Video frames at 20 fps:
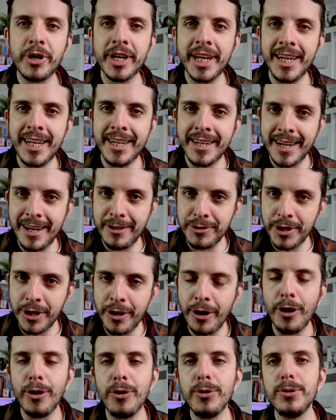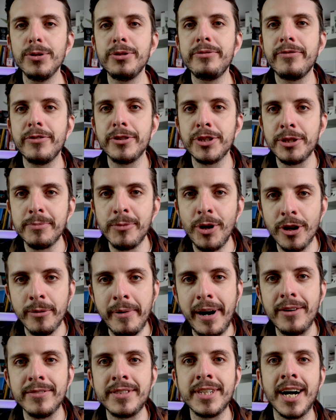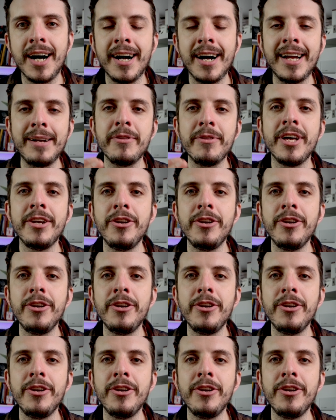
bringing it down to cold for a small amount of time and